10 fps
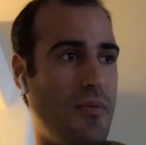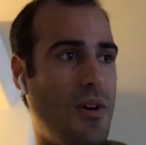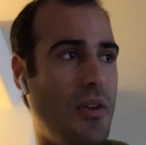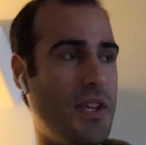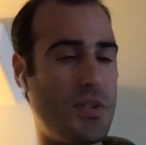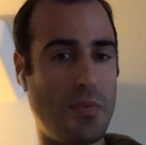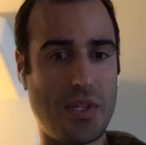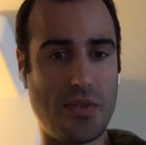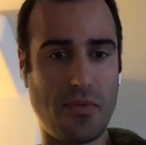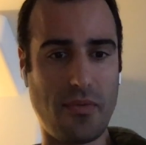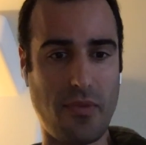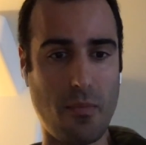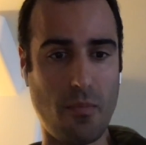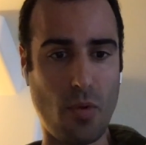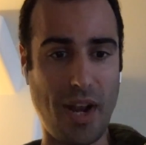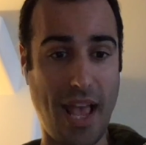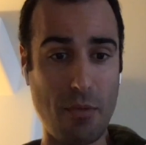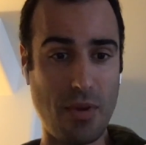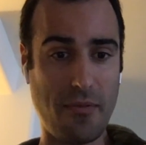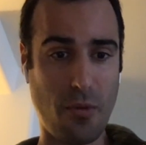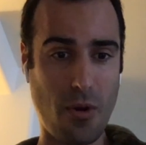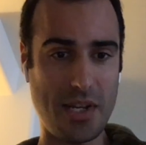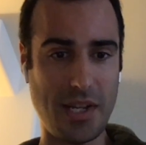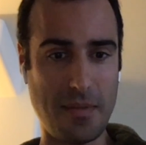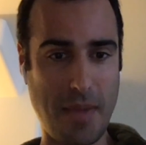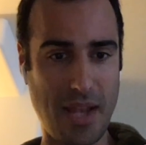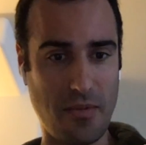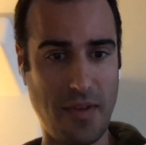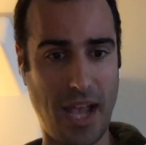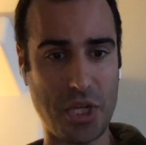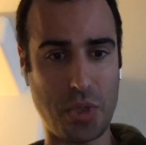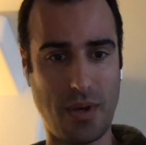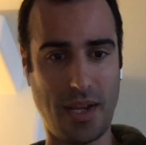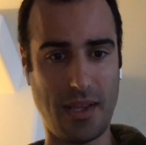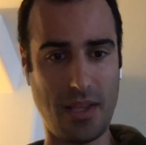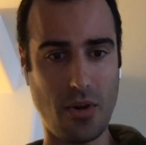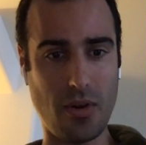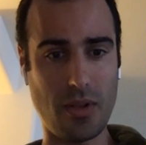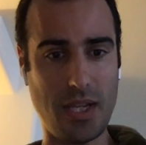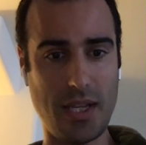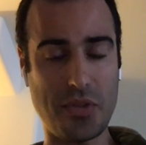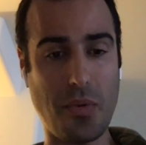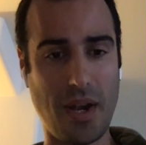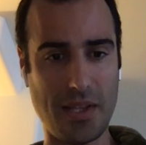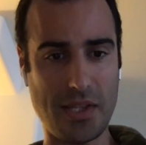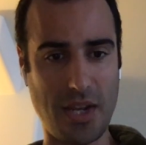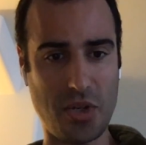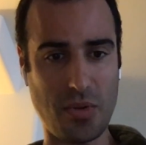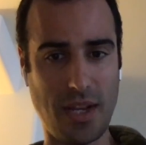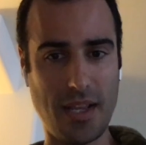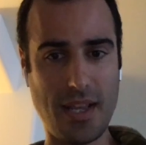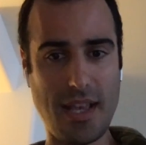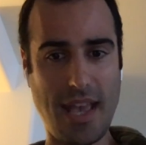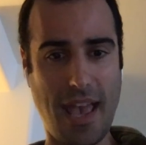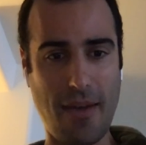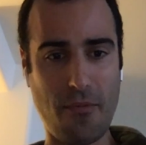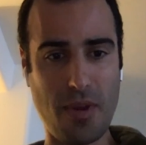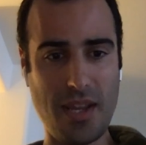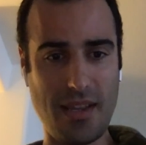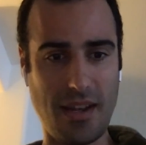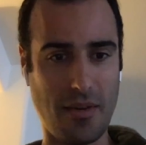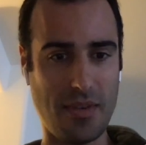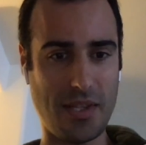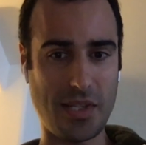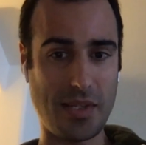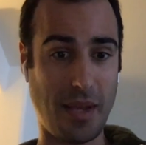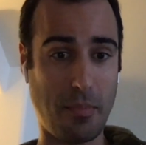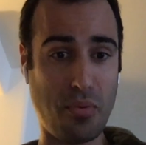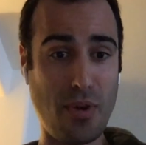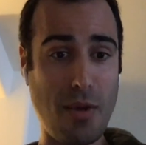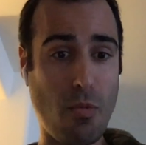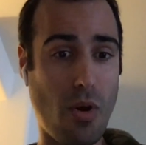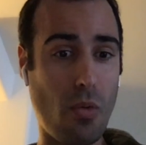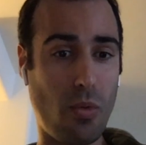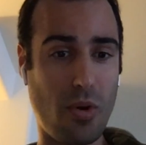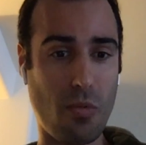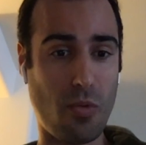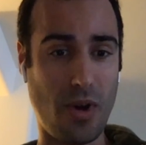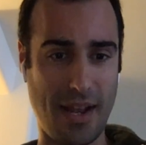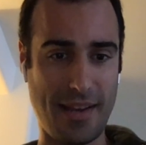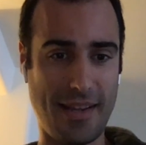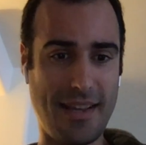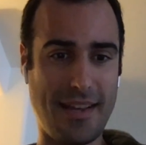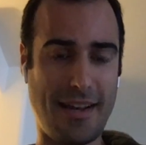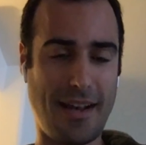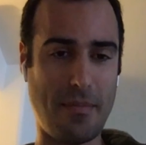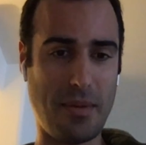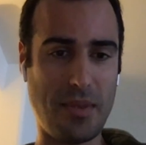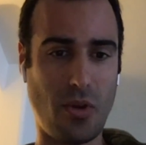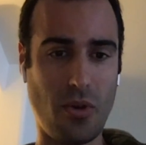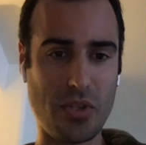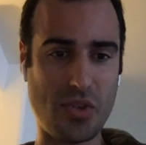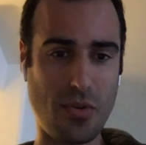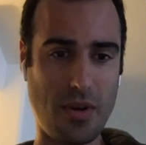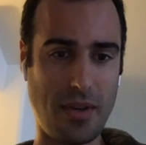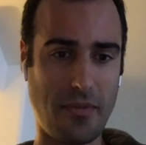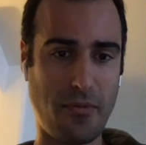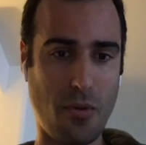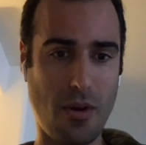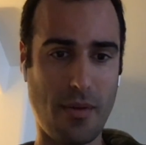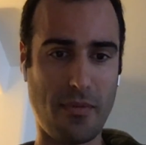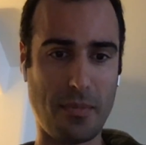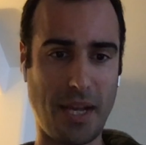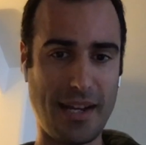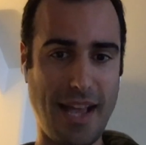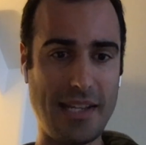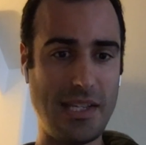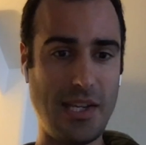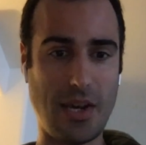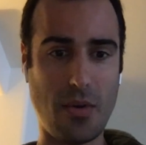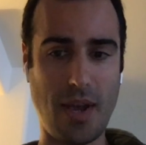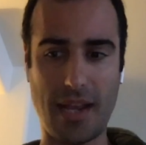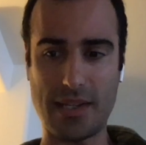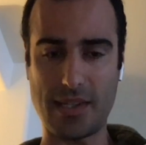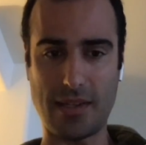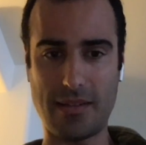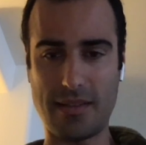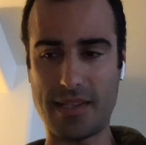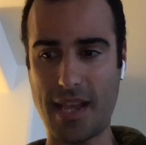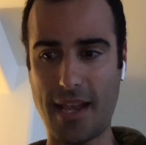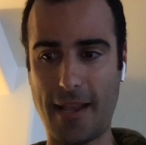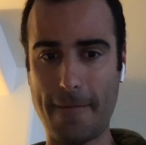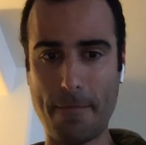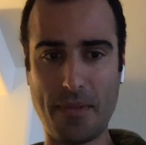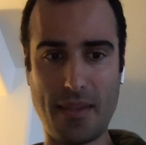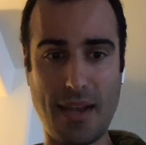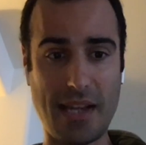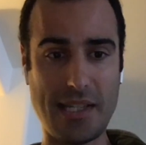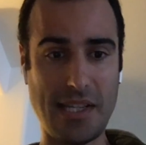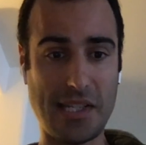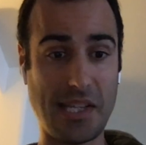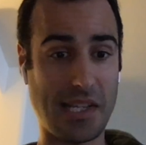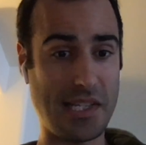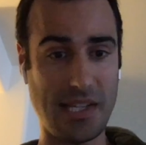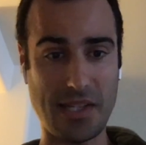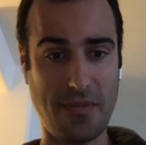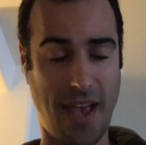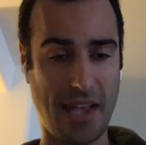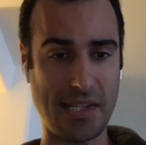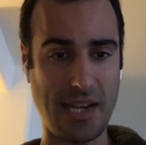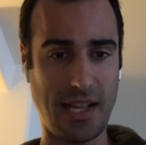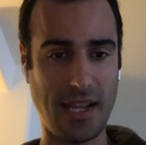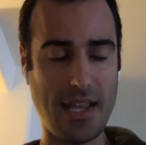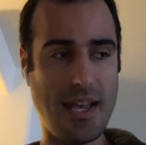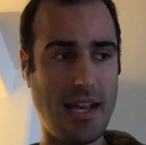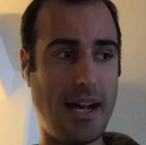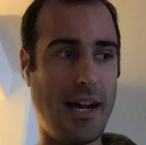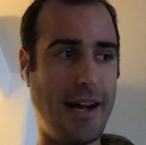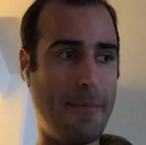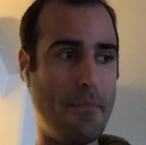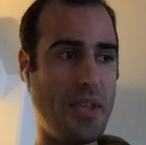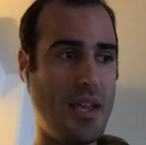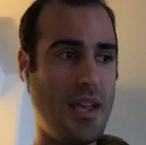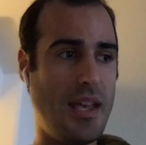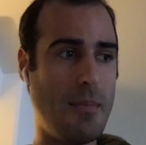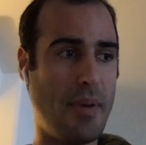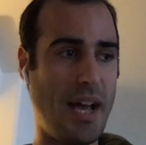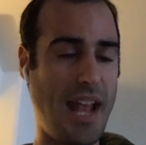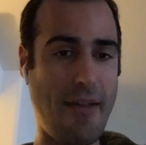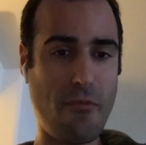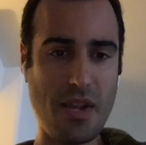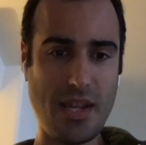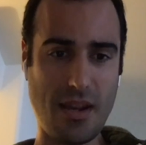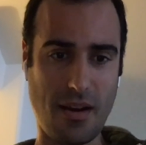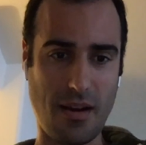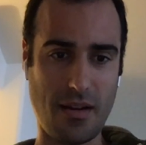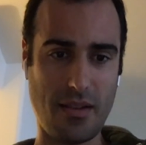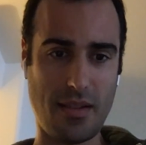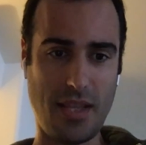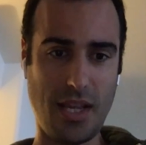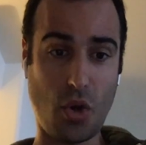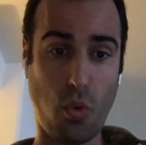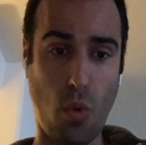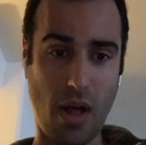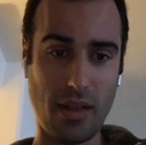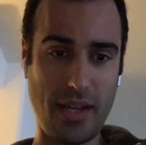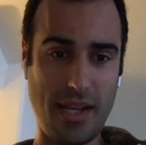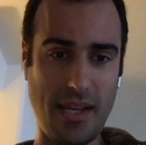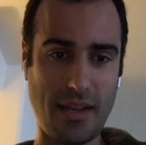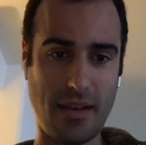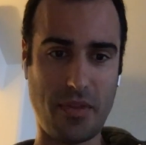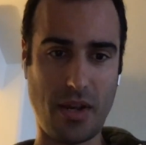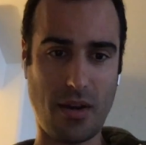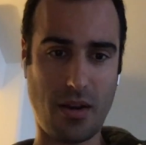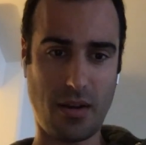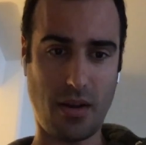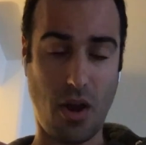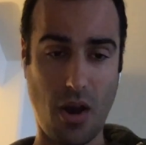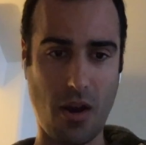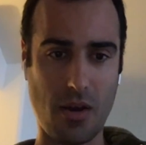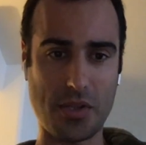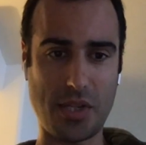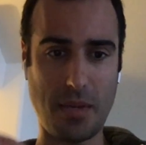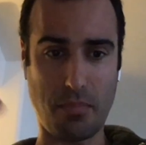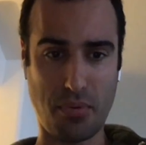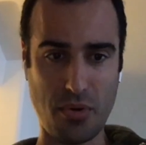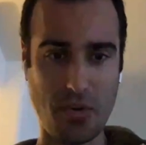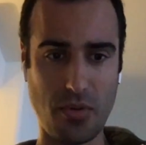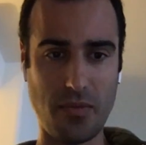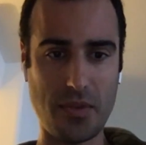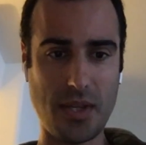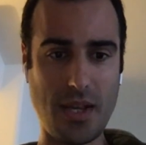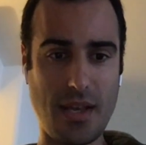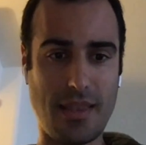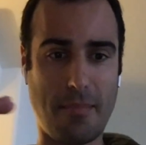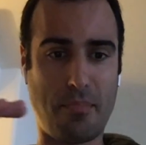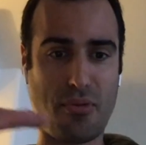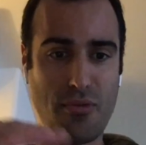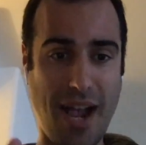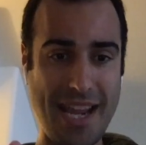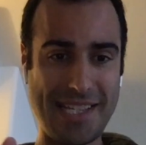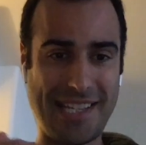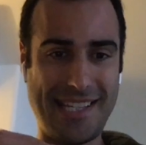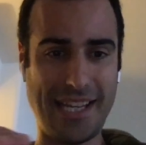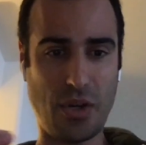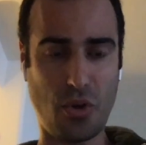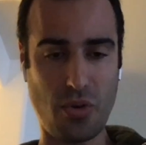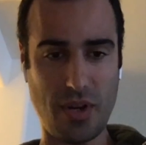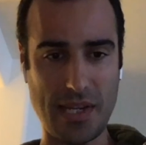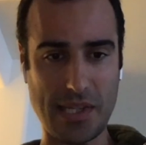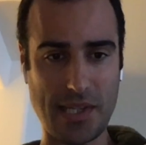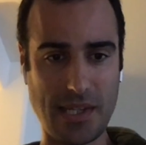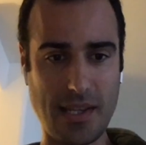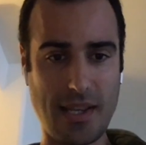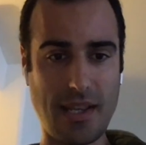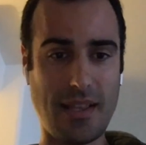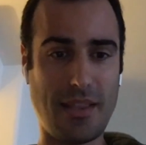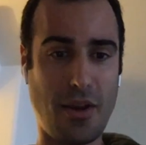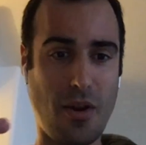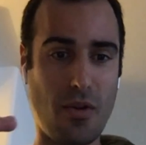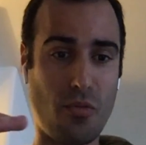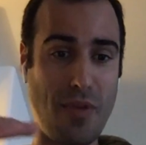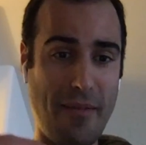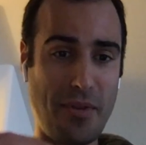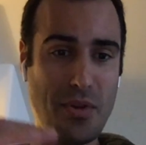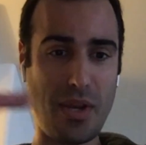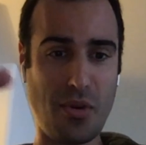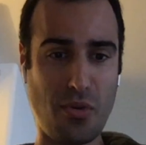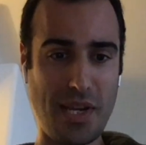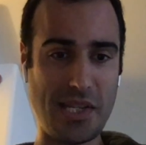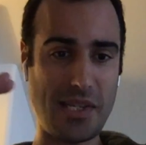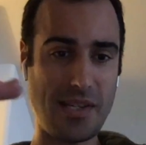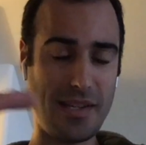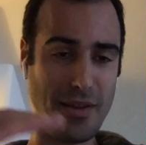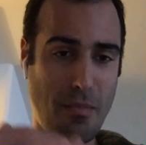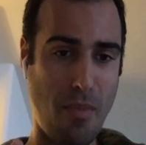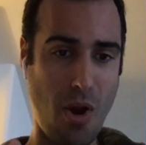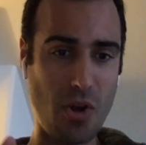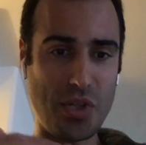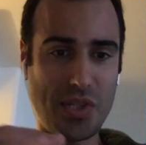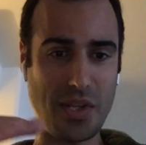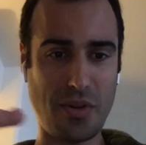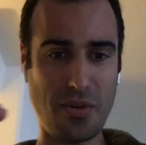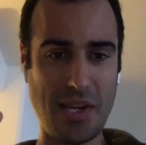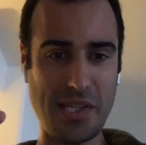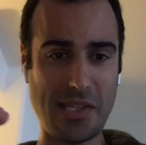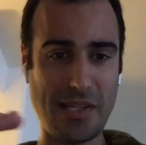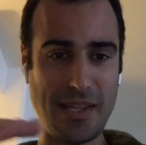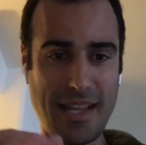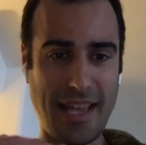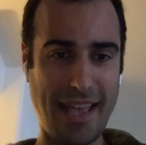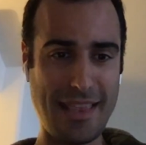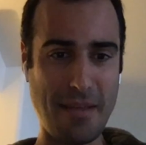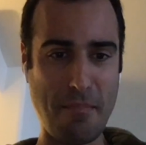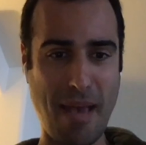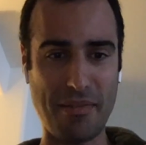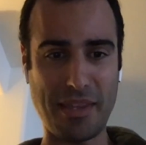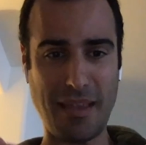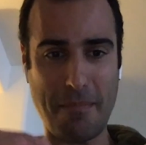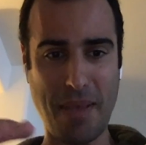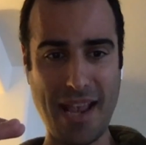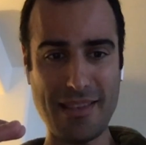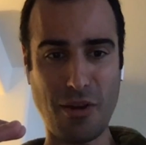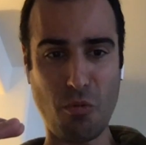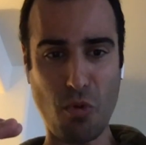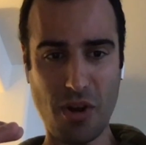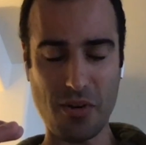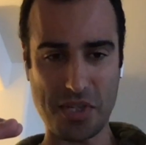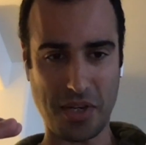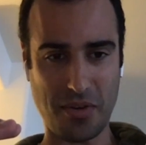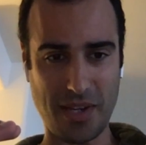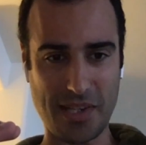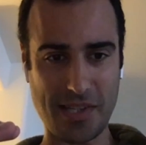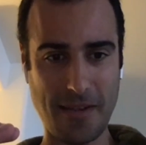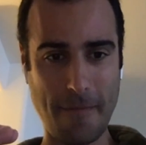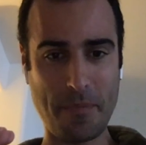for all this was from what Henry Ford did to manufacturing in the early 20th century. This is like pre-World War One. The whole story of Ford from like 1908 to say 1960 is fascinating. But every year, the quality of their cars improved, the price decreased, their revenue increased, their margins increased, and the amount that they paid their workers increased.